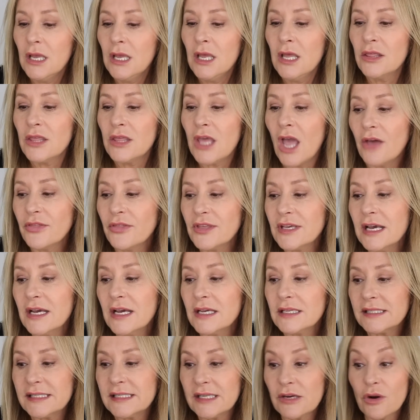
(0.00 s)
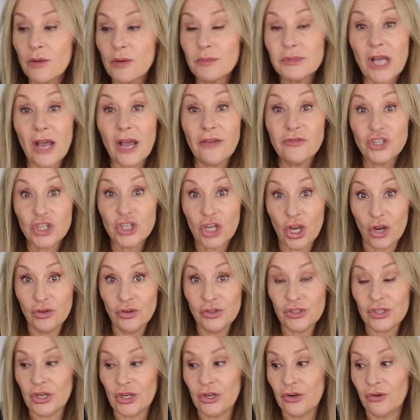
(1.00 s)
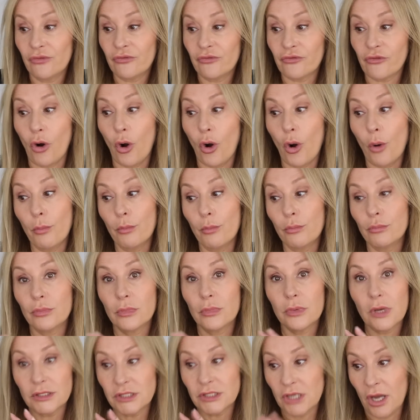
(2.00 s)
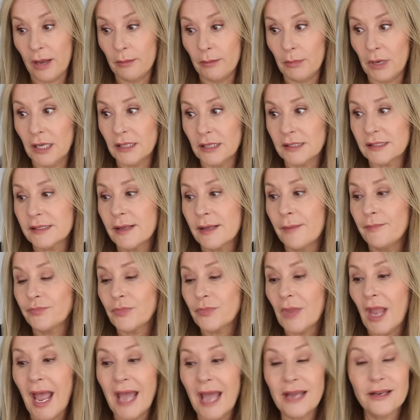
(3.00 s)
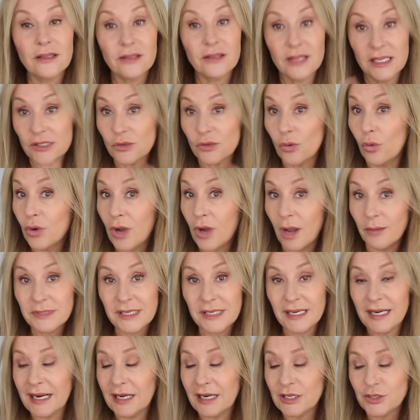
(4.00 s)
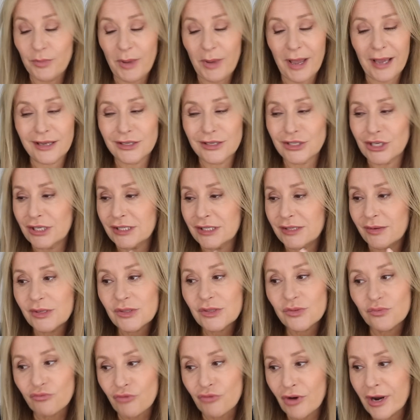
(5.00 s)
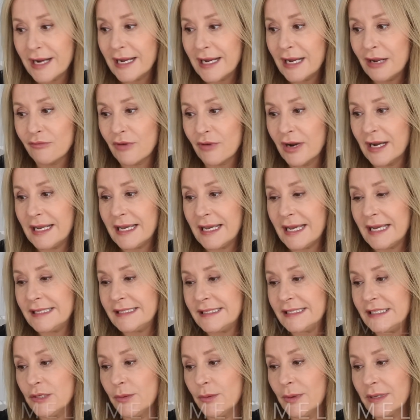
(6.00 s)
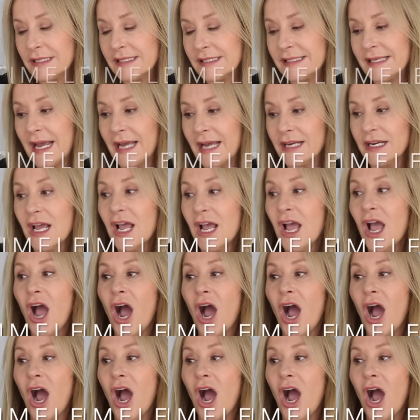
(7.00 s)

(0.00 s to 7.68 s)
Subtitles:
The other serums I've chosen from Timeless, and this all comes in English packaging, so it's really, really easy to understand.